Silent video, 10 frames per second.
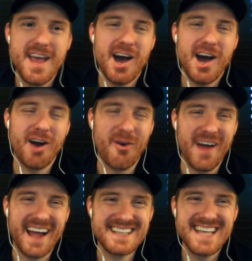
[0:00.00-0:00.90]
All
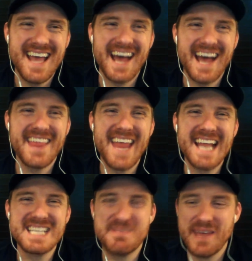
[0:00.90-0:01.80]
right. That
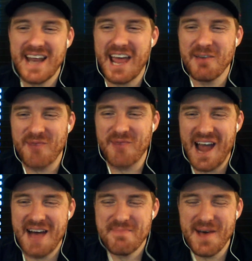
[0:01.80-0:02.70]
has been a
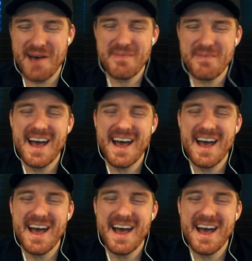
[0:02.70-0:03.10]
wrap-up